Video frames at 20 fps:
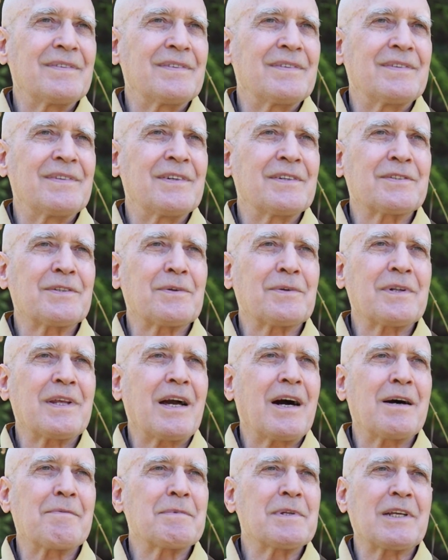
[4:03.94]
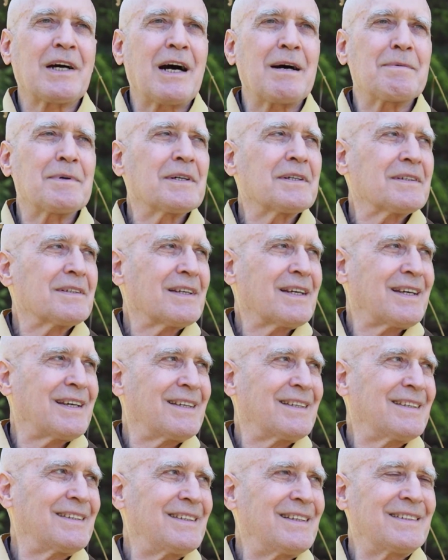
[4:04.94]
there's only Amitabha.
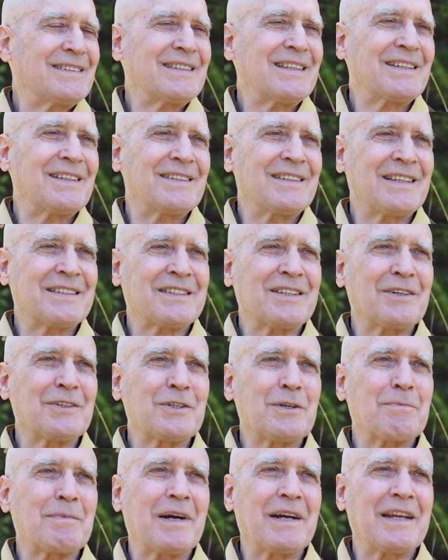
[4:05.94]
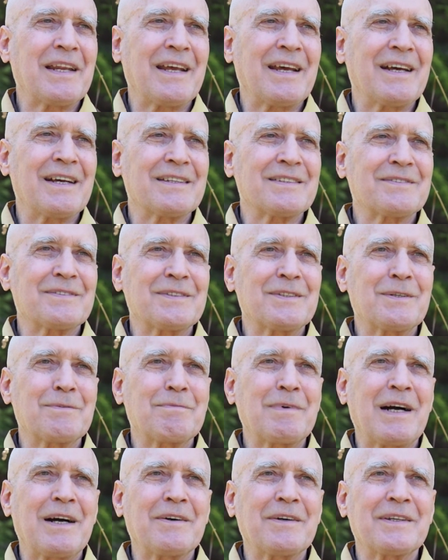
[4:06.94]
That's all your mind has when you're
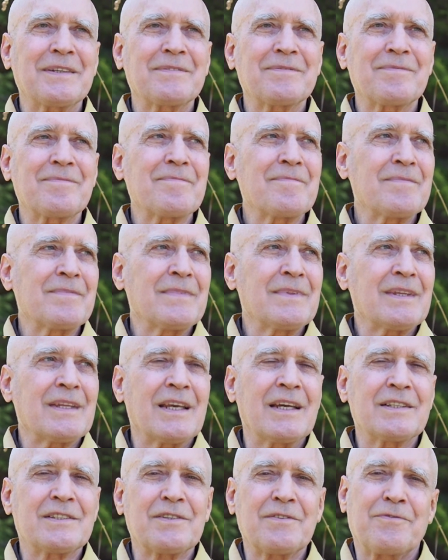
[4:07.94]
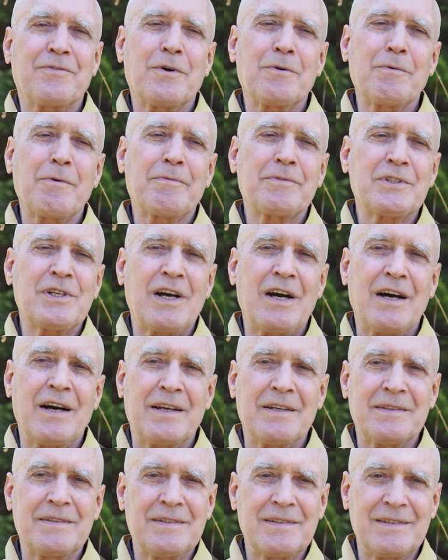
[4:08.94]
bowing. It's a form of
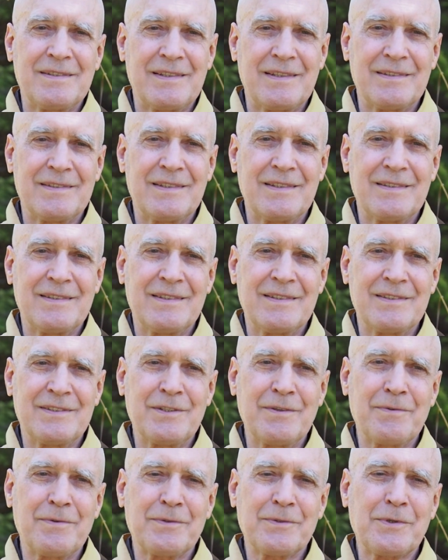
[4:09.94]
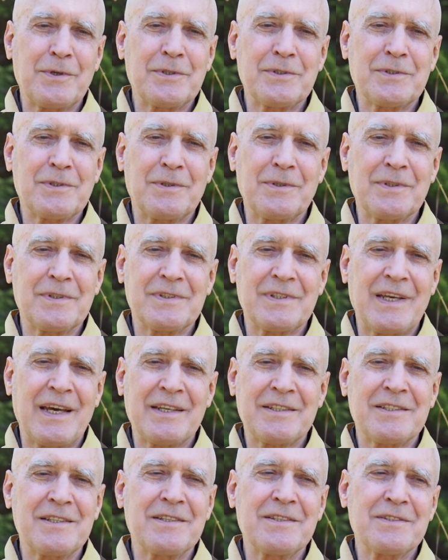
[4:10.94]
Chan. Shiva has always told us,
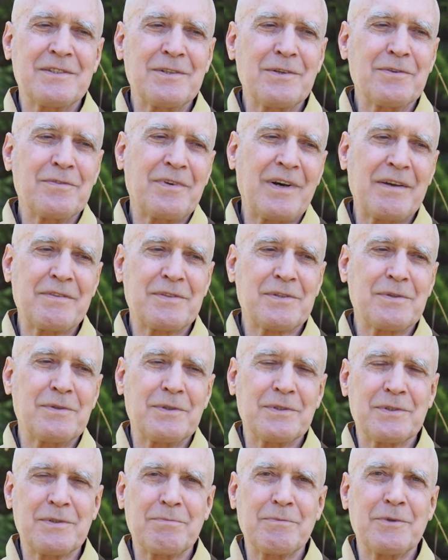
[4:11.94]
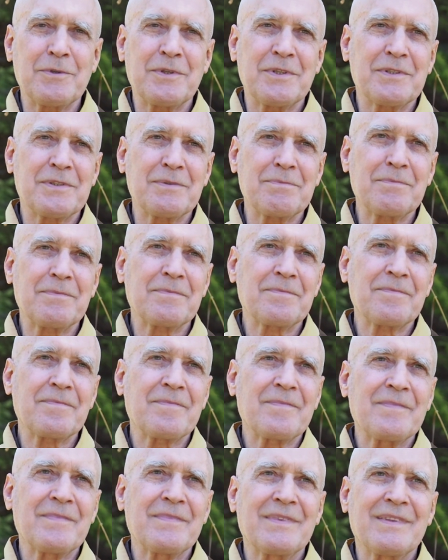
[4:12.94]
actually there's no 5 schools of Buddhism.
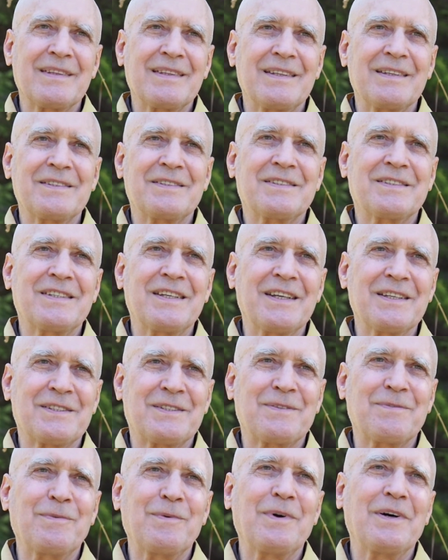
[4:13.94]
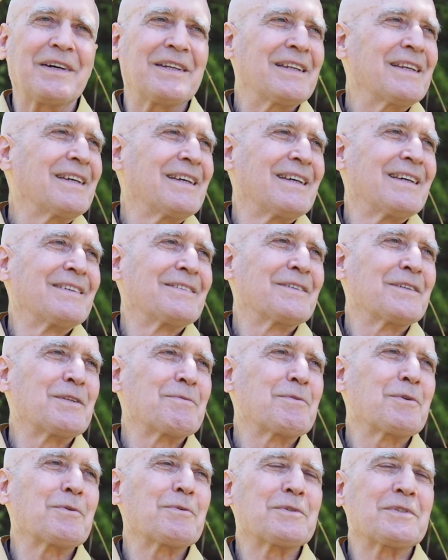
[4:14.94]
There's just one. When the
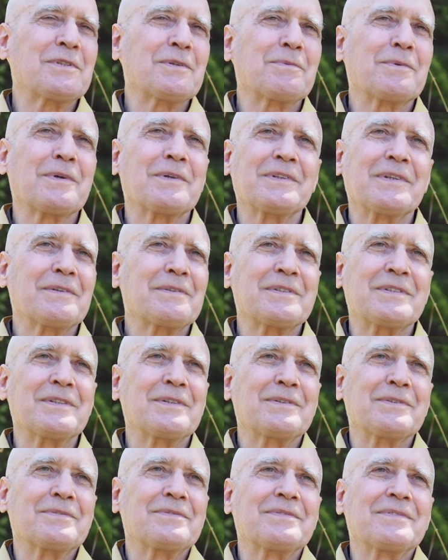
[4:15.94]
Buddha was in the world, there was no